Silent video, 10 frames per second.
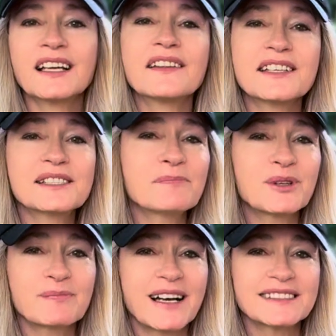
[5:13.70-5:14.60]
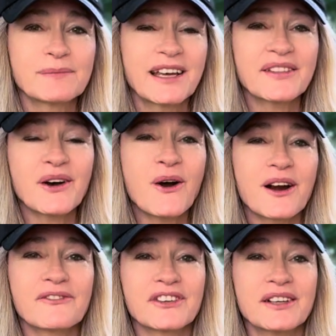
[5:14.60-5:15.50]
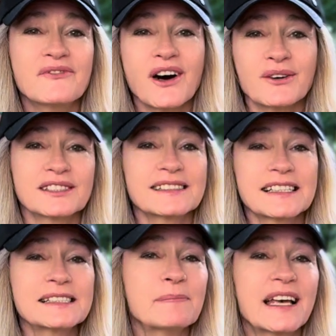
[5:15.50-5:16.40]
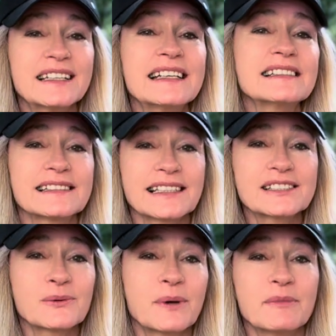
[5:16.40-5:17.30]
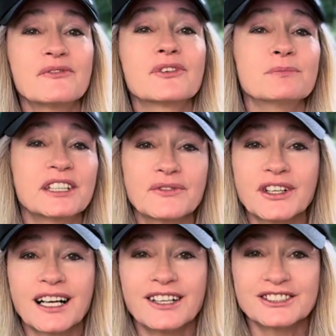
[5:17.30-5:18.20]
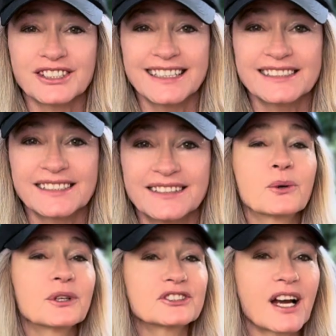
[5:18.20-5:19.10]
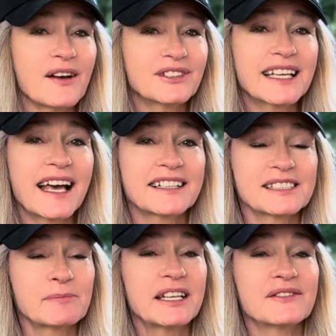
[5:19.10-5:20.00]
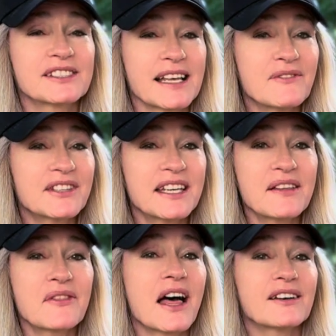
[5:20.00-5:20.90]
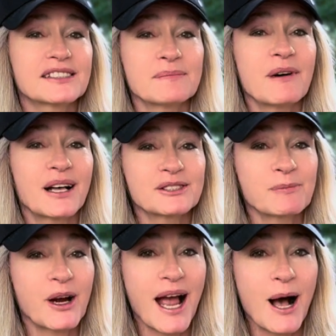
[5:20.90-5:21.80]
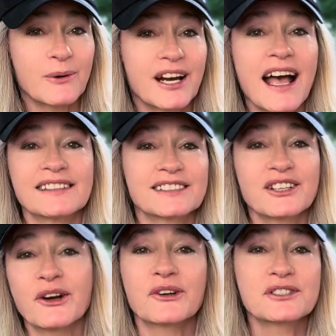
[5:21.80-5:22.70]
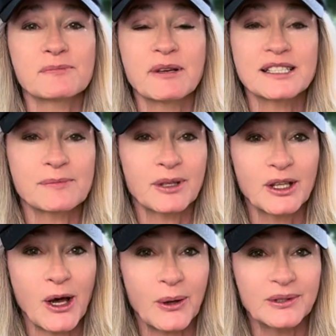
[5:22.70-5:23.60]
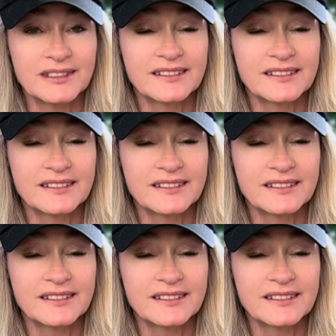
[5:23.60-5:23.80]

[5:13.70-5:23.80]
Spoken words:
This book by Samantha Harvey follows 6 men and 6 women from different countries who are traveling at a speed of 17,000 miles per hour as the Earth spins below.